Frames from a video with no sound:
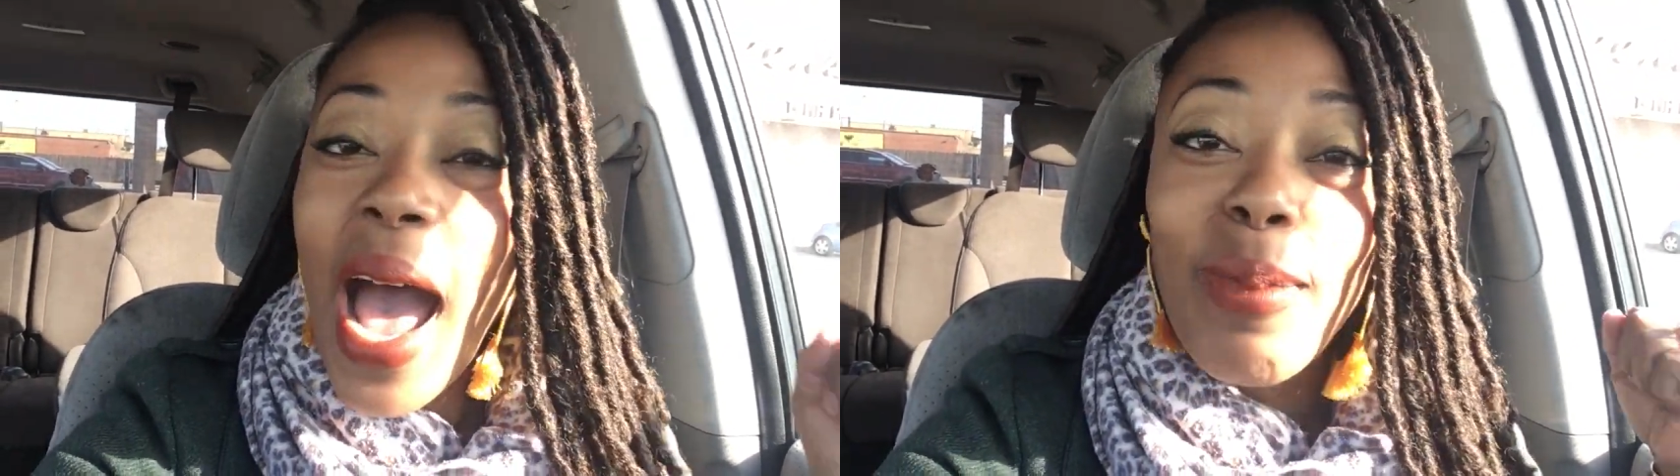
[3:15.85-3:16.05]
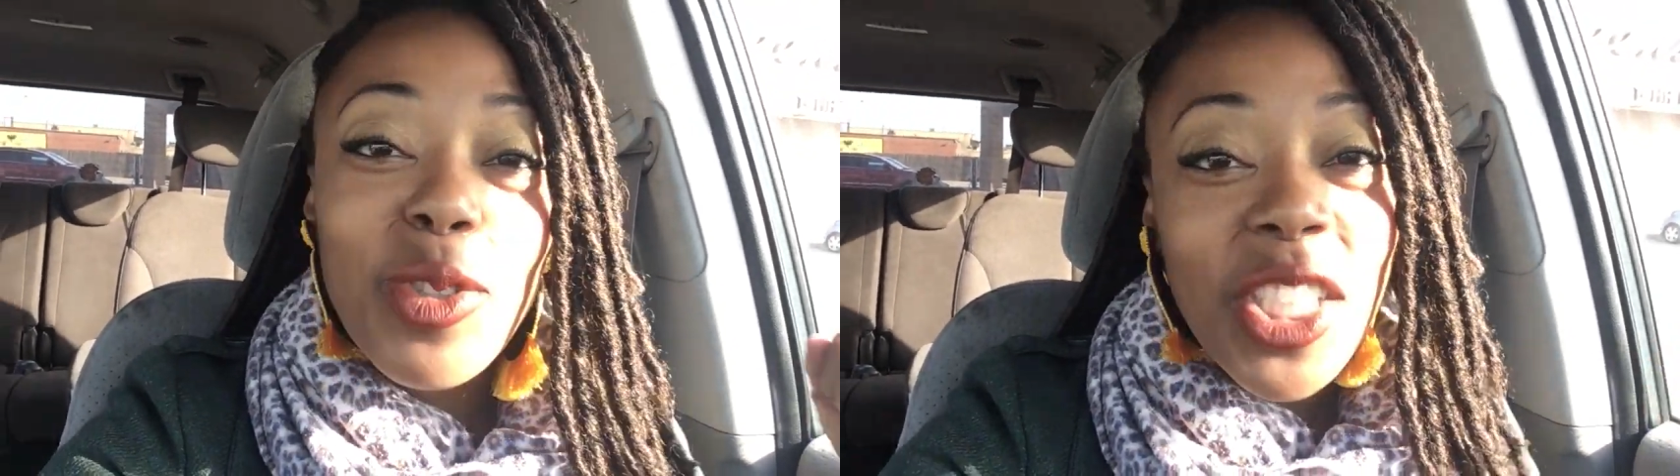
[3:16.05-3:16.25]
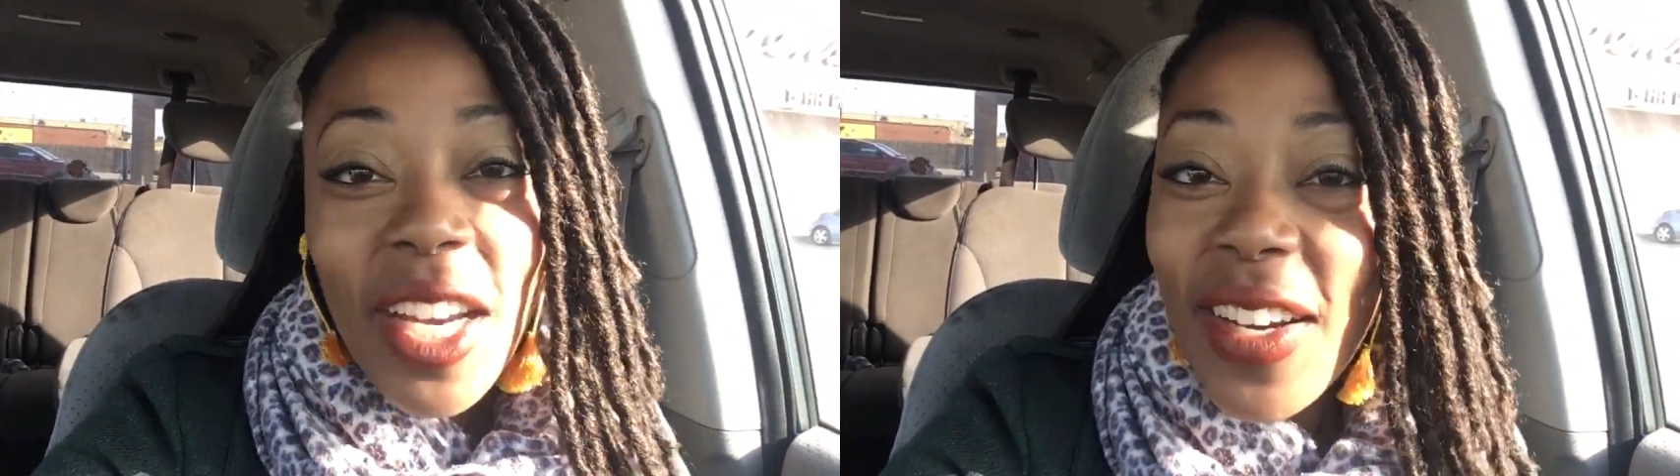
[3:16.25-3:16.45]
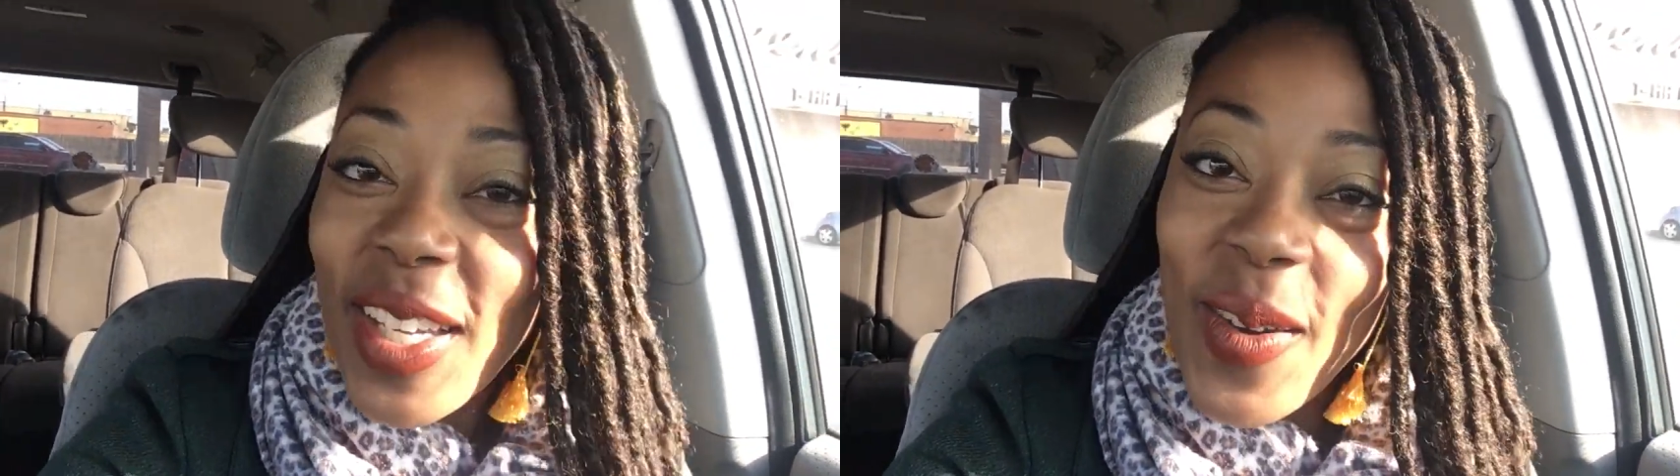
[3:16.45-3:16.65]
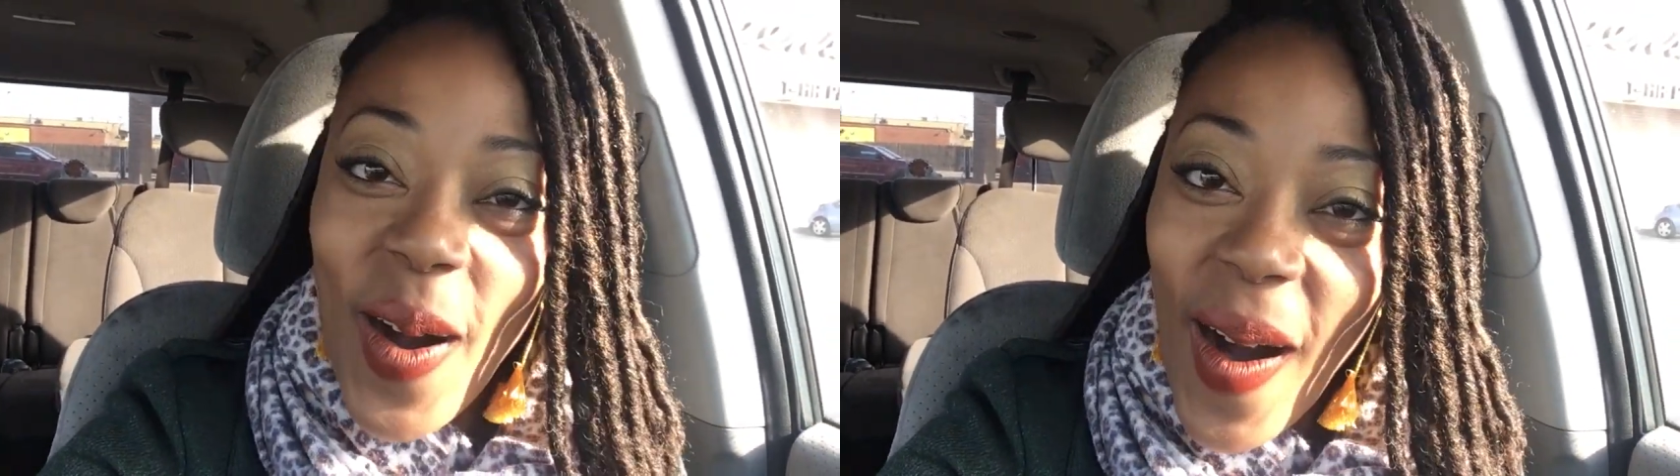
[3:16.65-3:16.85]
I'm
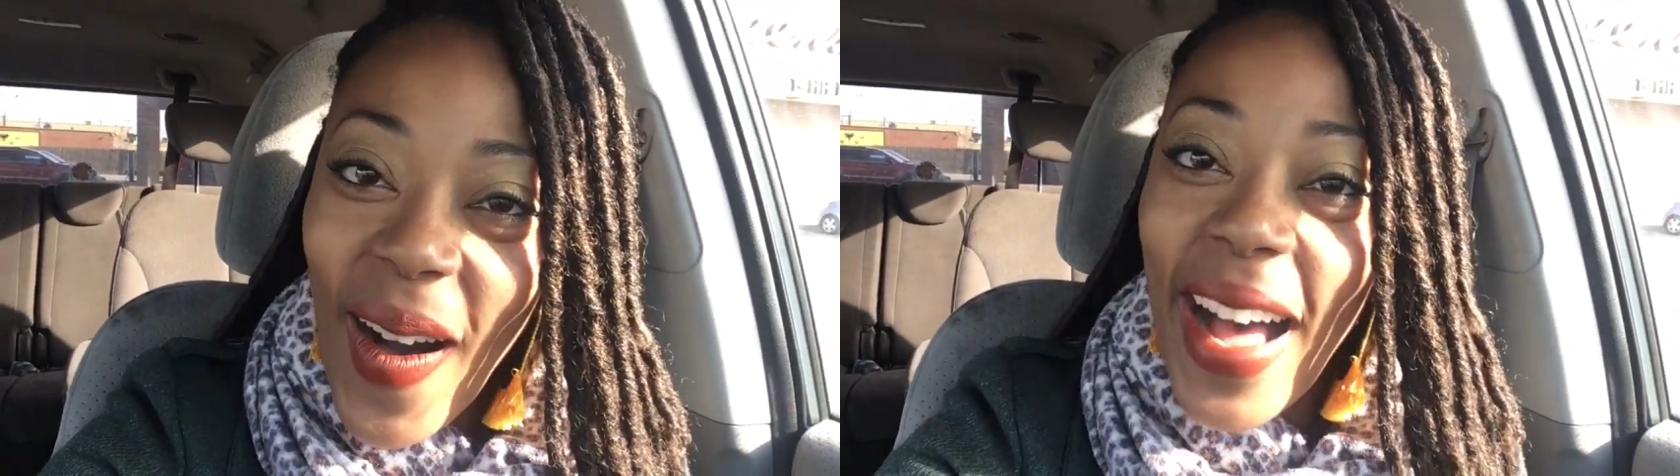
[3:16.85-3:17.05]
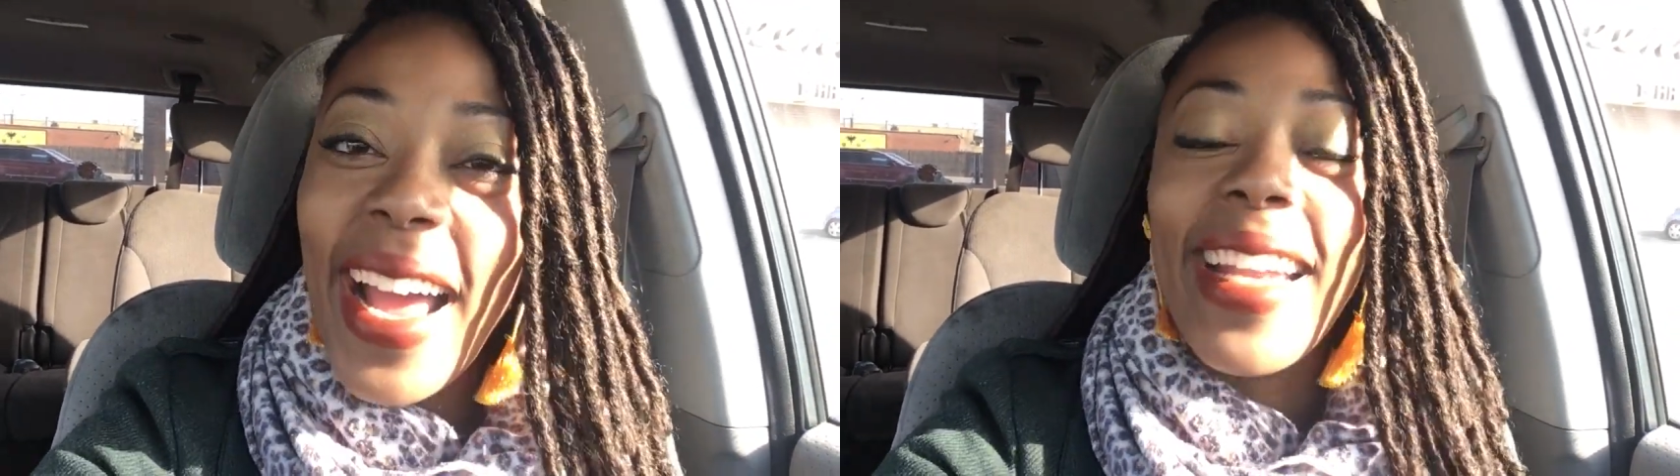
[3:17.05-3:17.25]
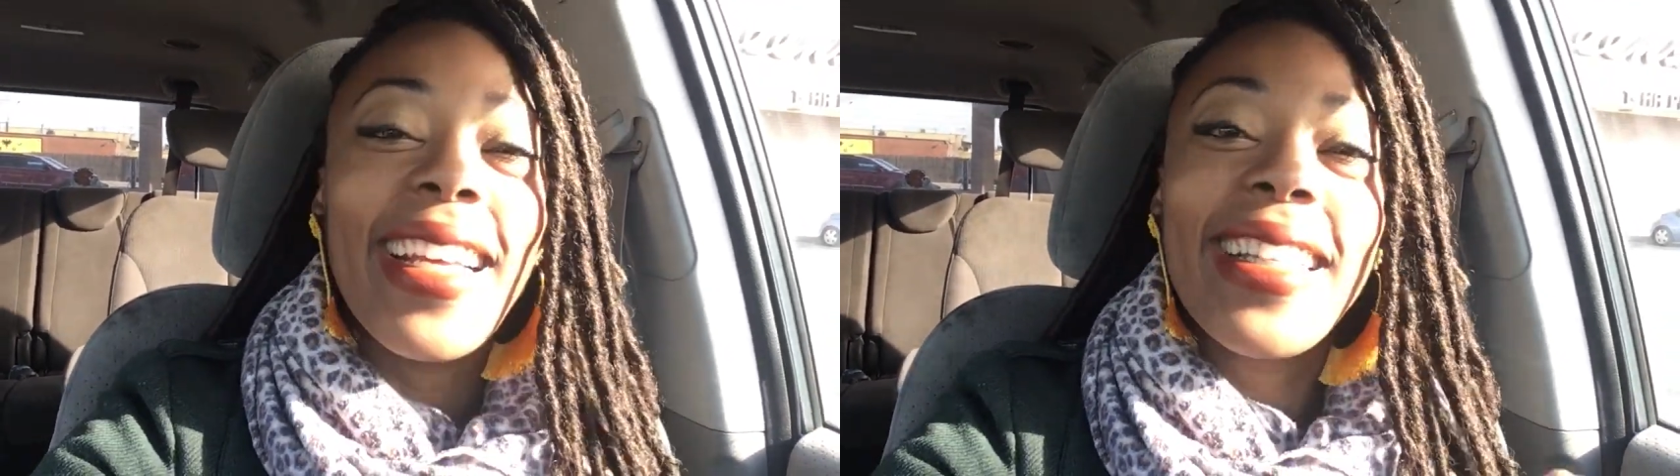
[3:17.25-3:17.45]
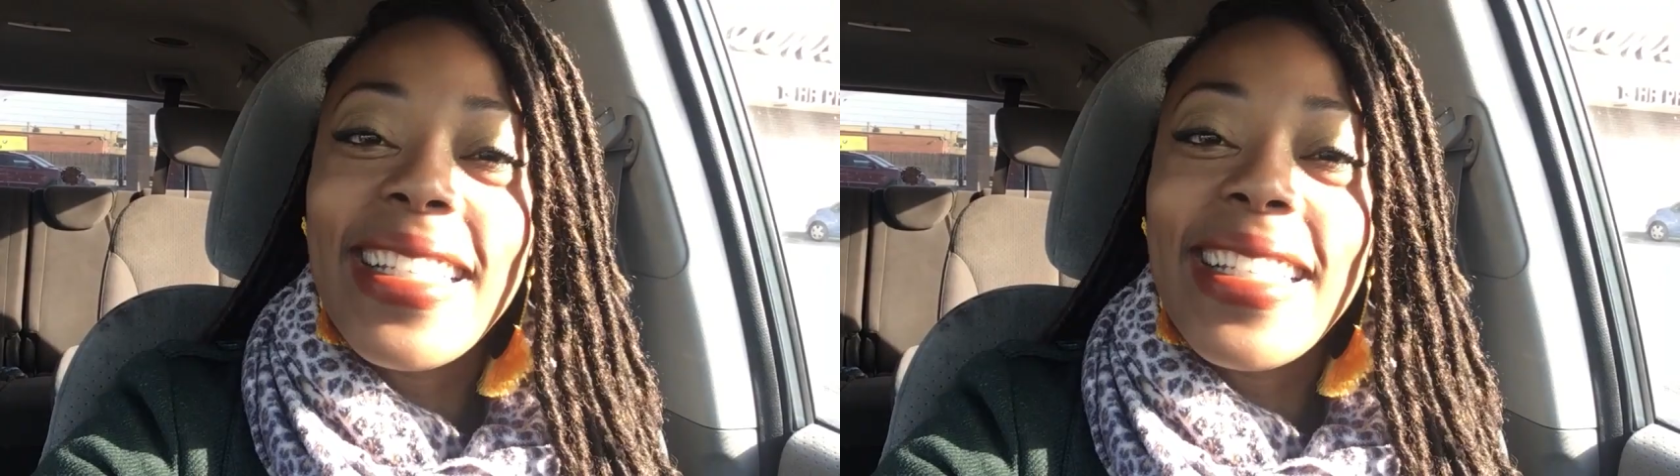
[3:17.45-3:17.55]
cheering you on.